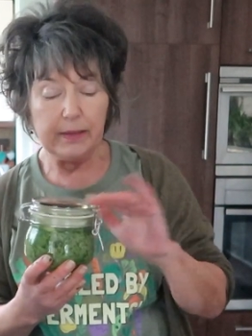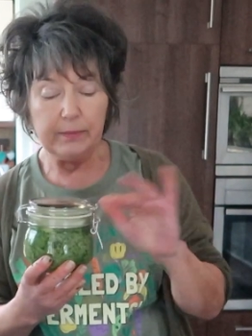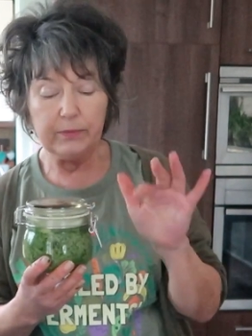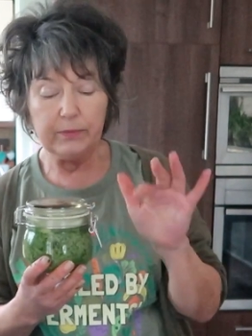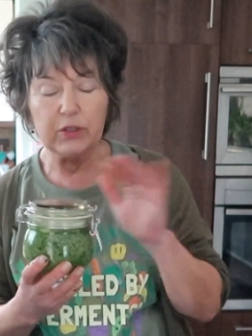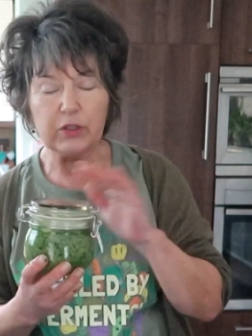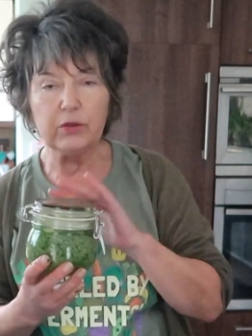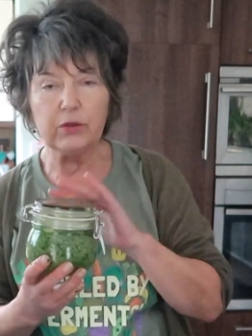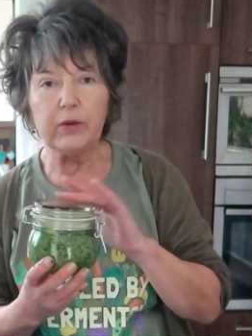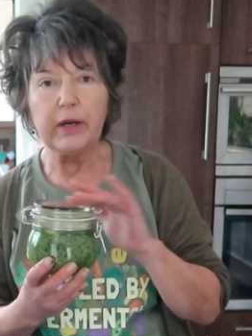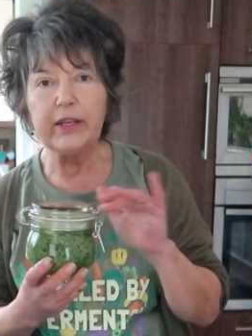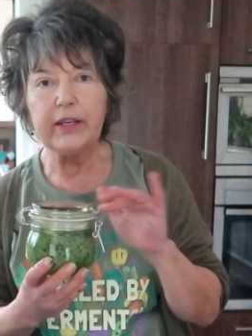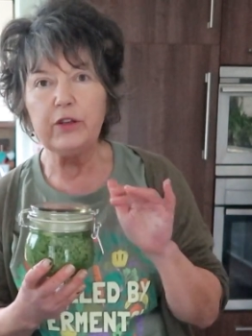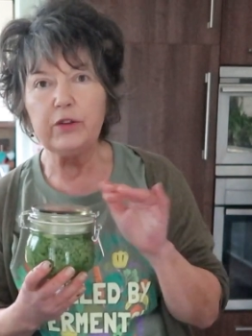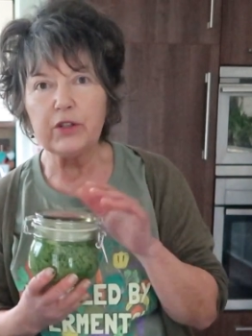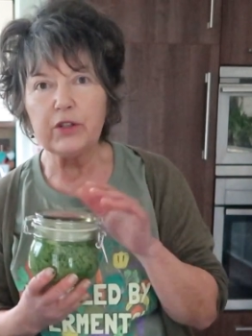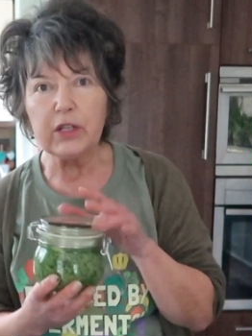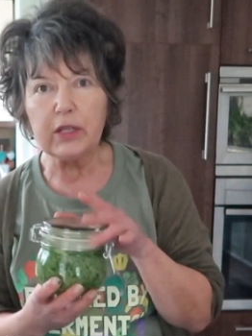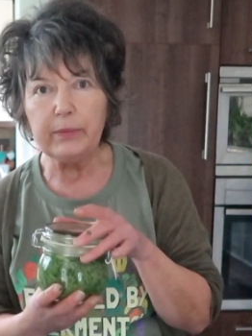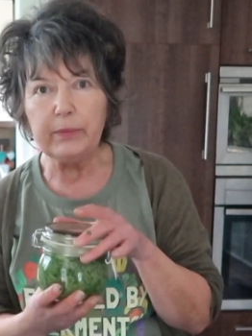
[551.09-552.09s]
So I
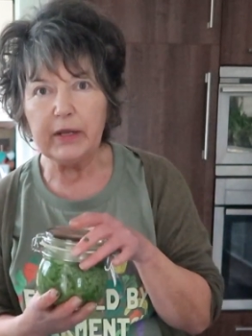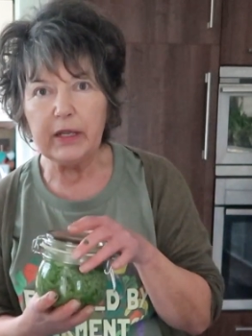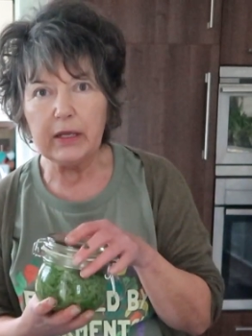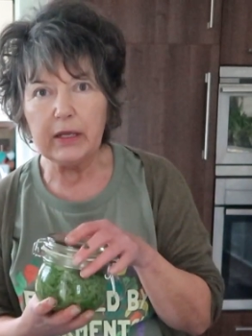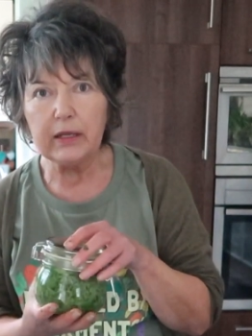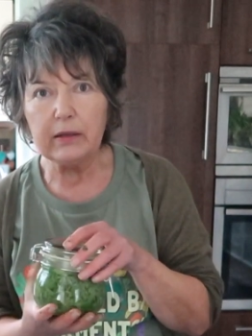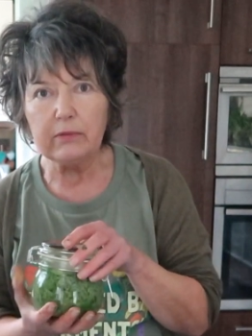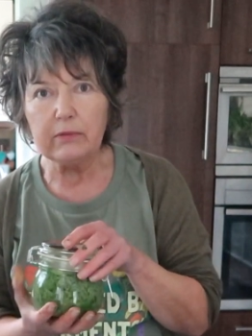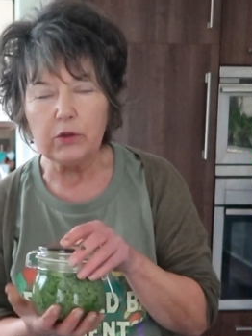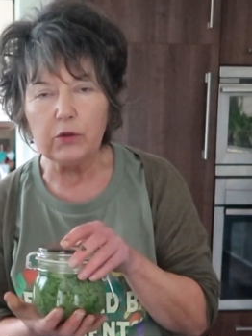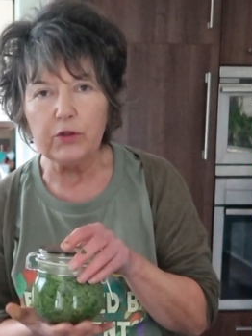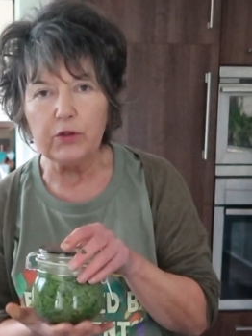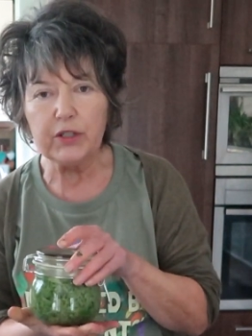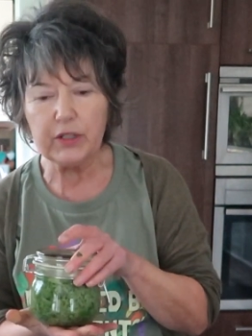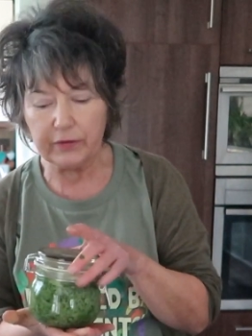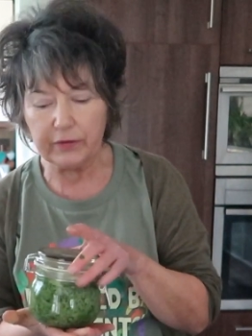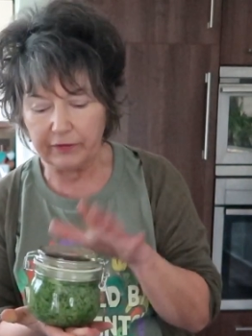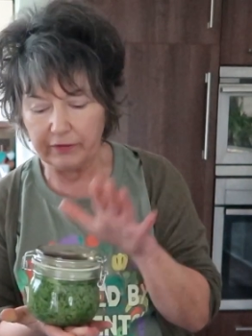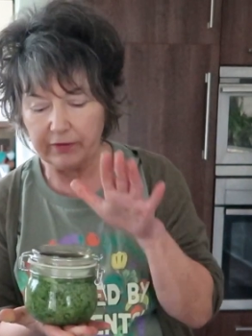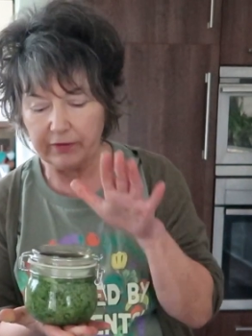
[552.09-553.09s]
usually make loads
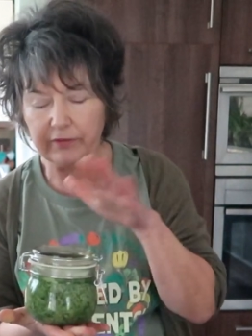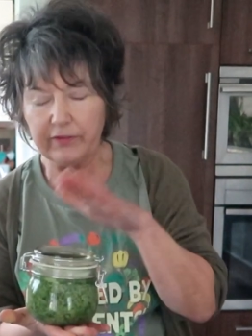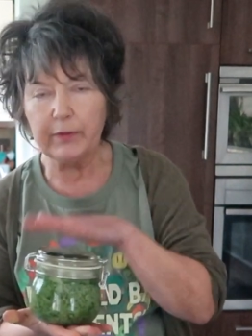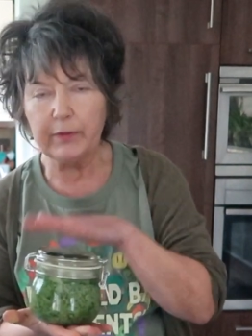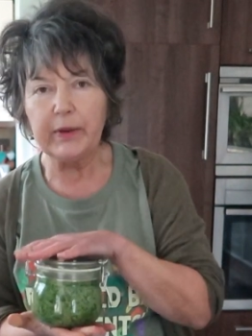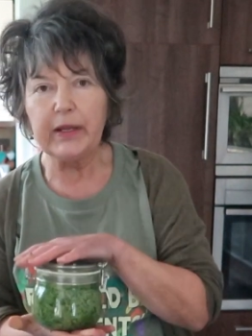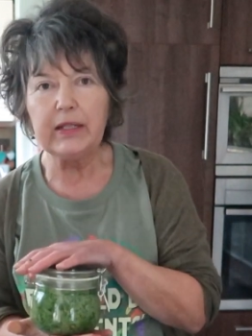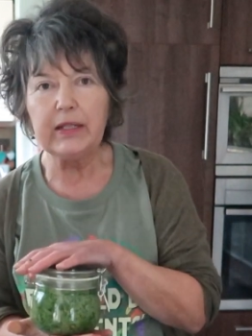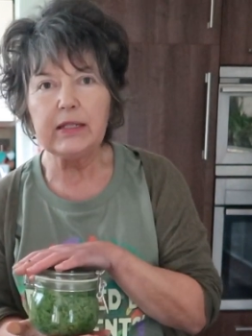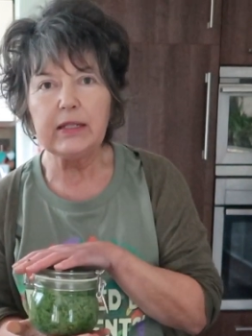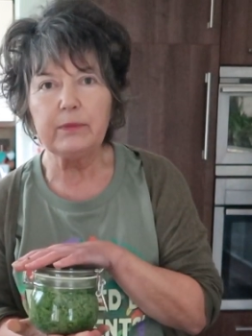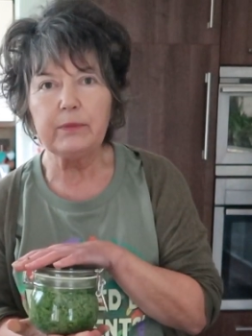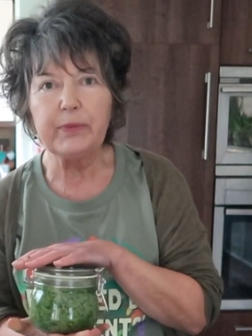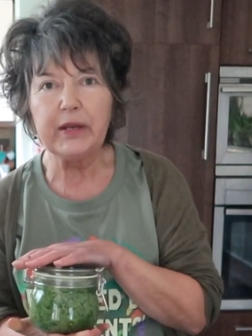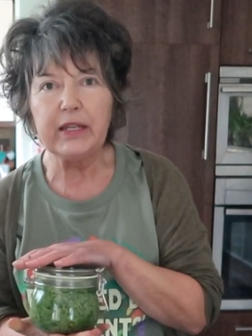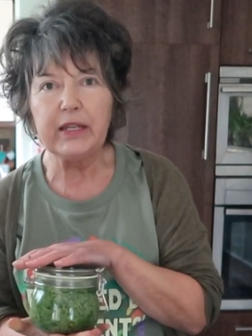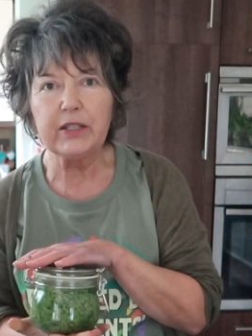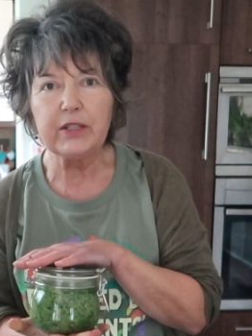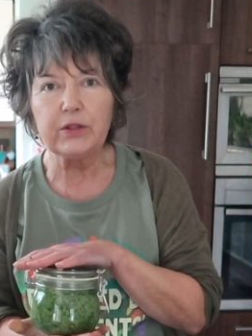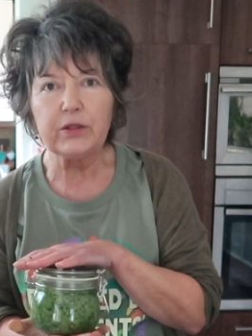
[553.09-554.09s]
of fermented
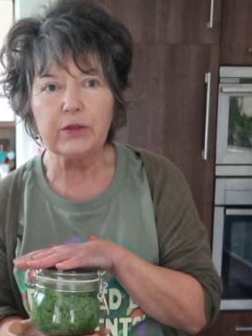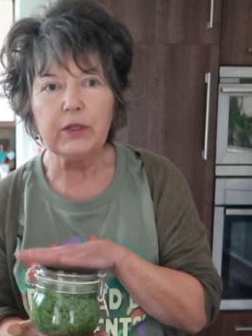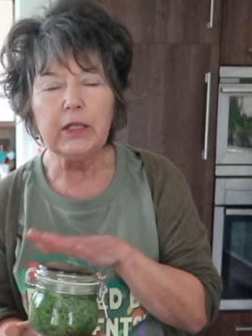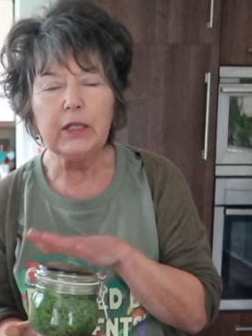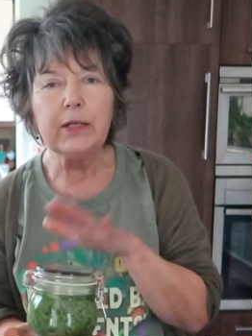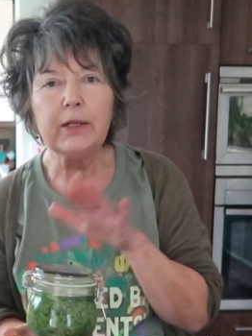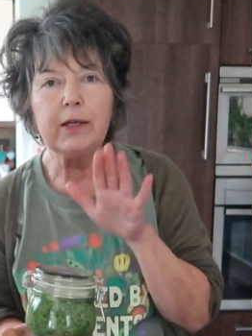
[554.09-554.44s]
pesto